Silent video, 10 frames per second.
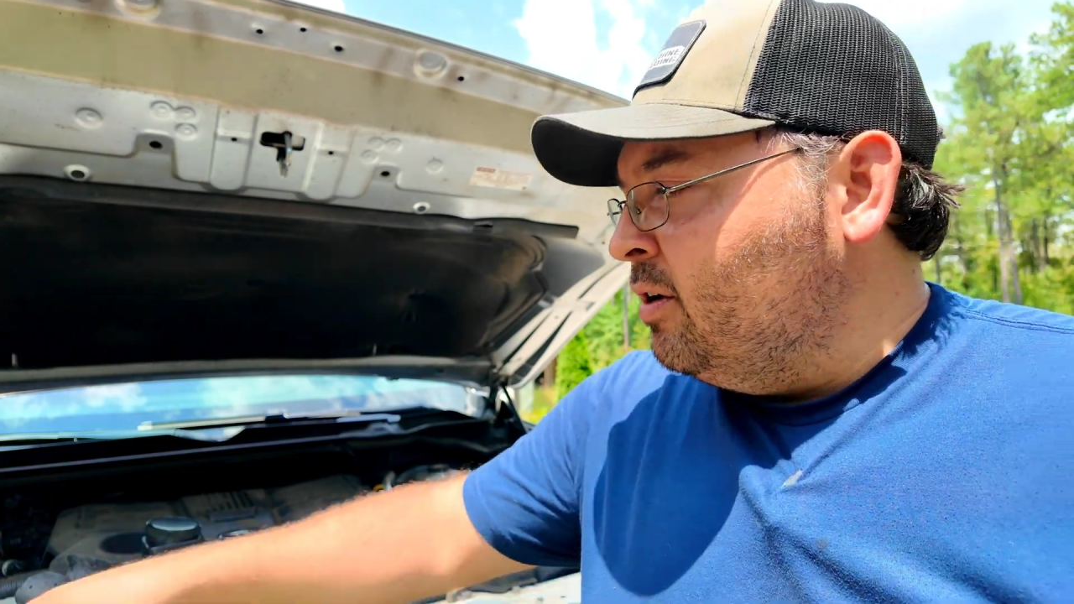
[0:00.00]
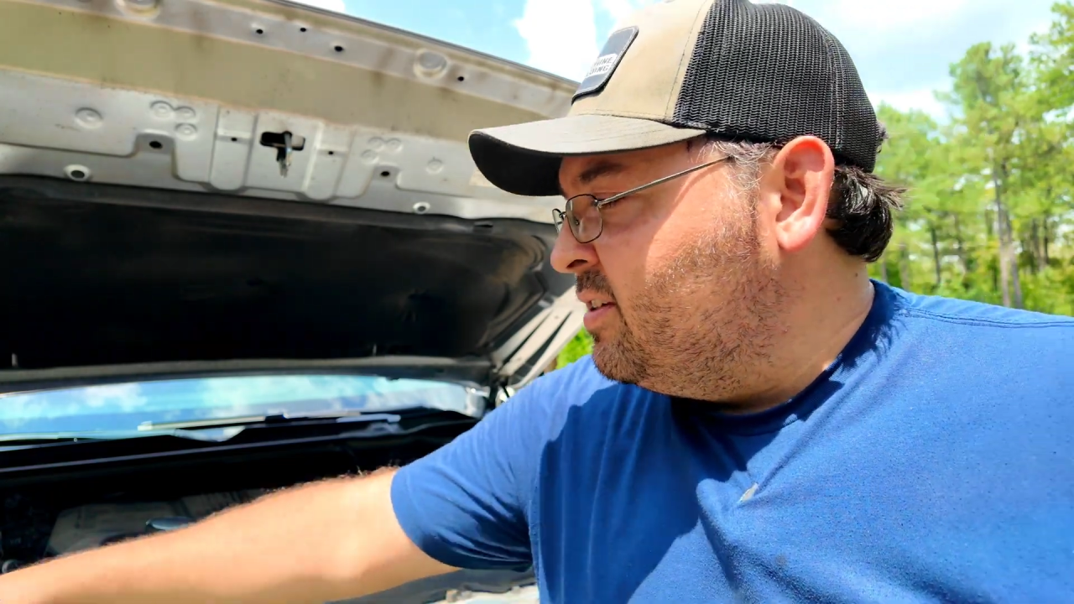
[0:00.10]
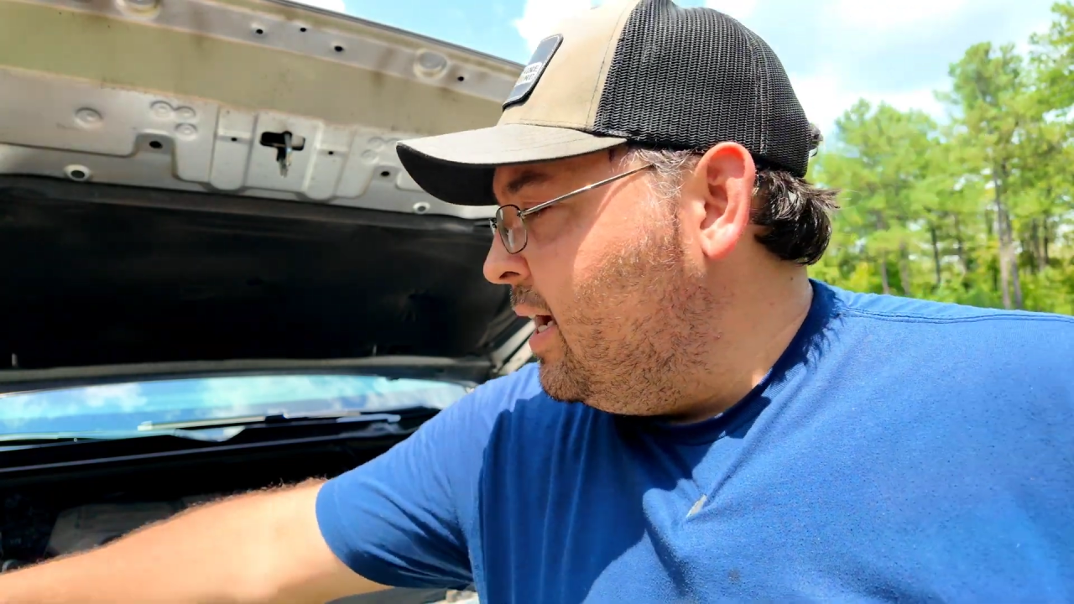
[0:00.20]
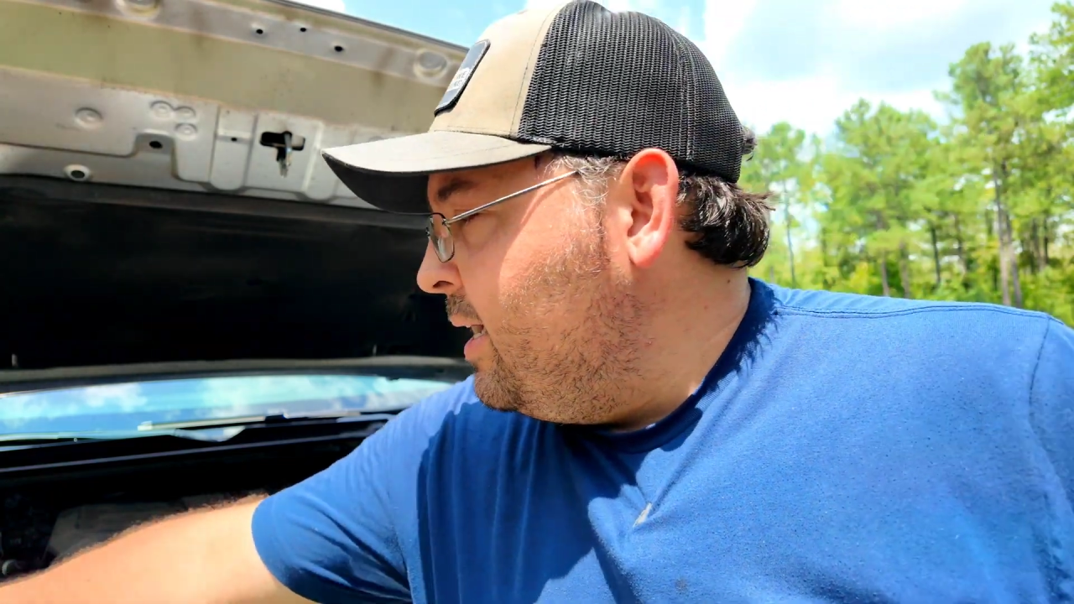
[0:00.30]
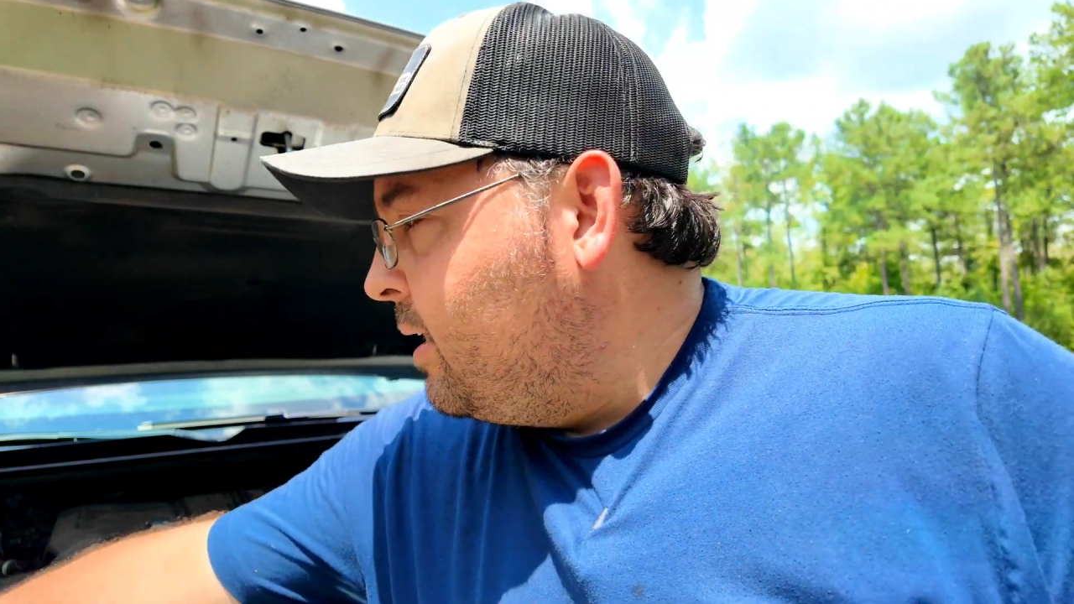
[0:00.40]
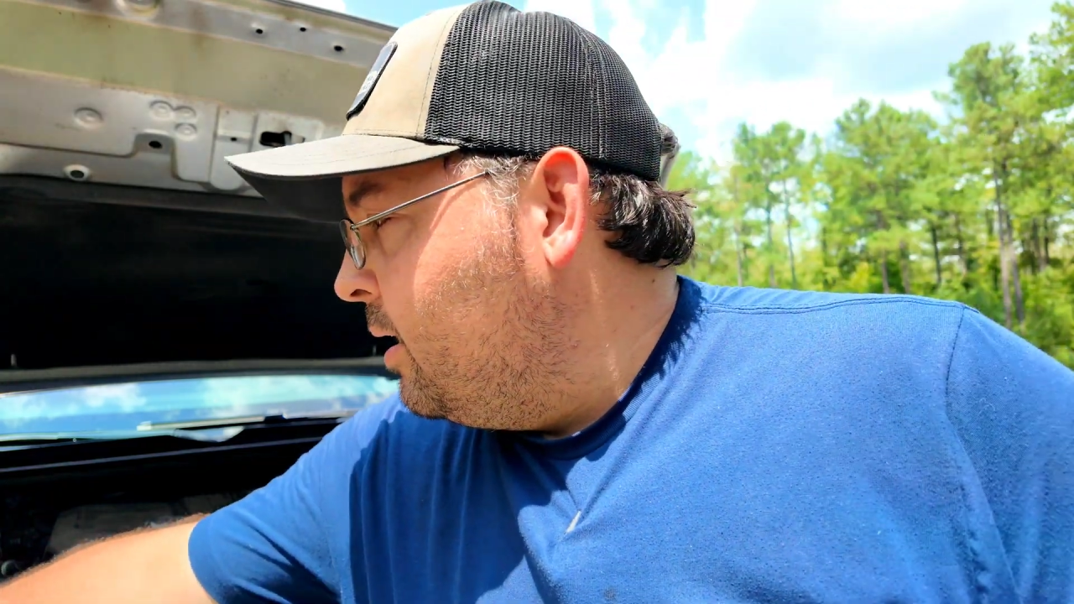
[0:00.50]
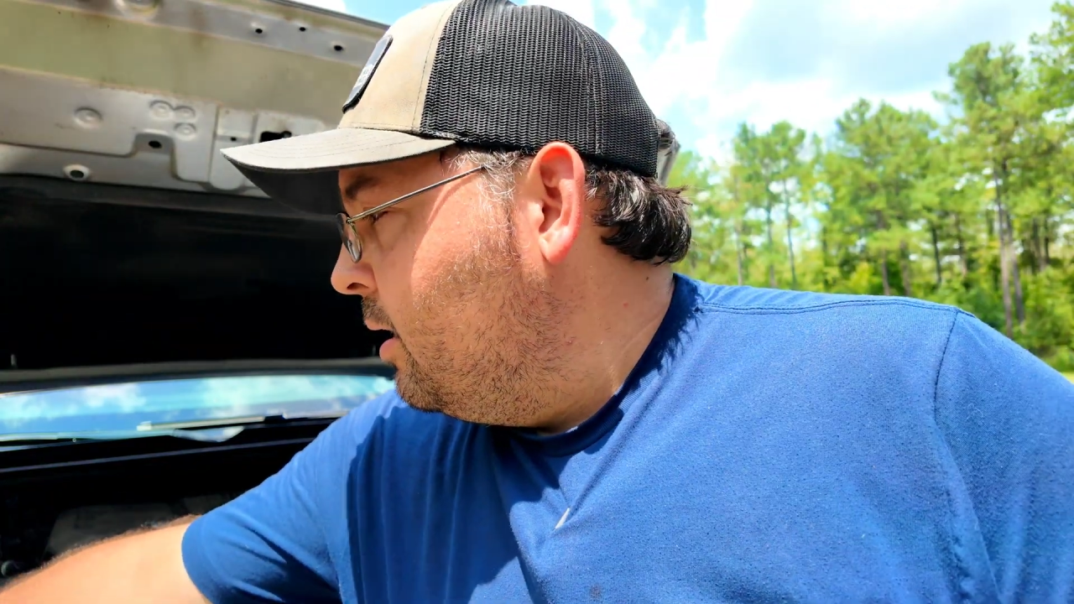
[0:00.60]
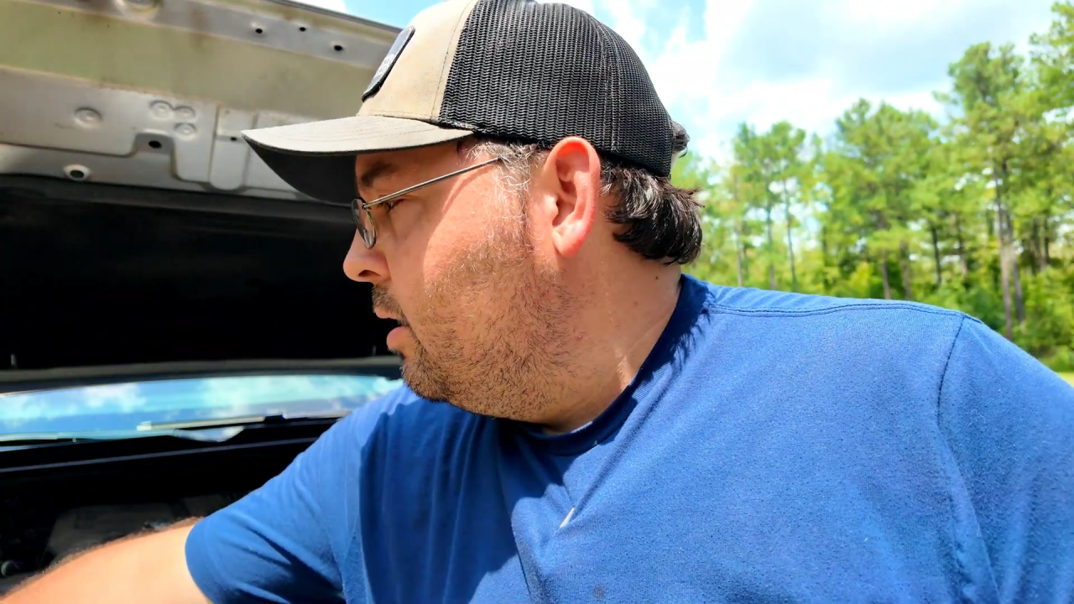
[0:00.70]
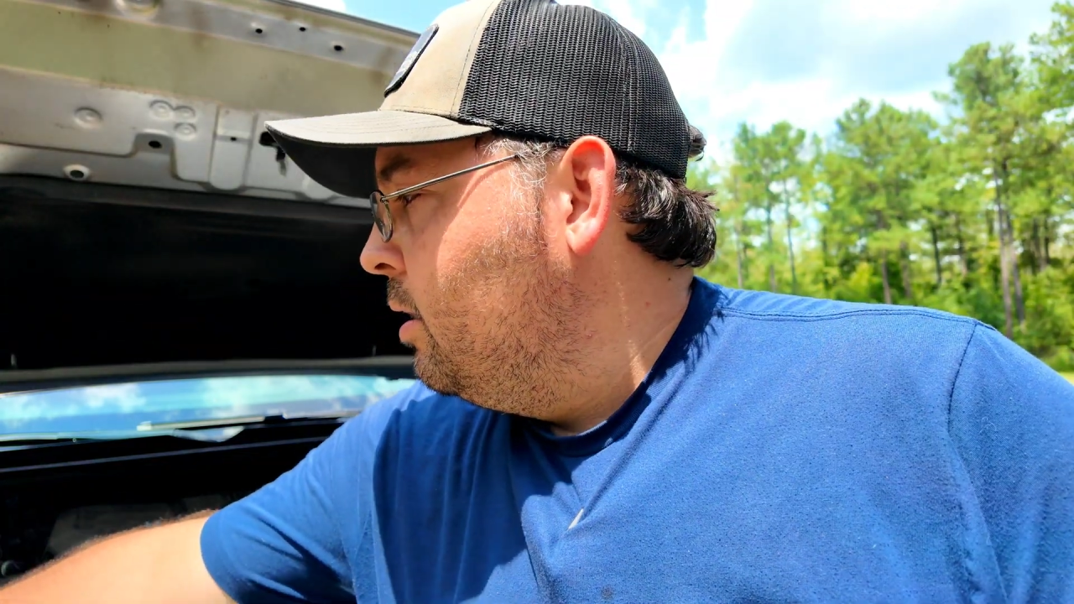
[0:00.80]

going to take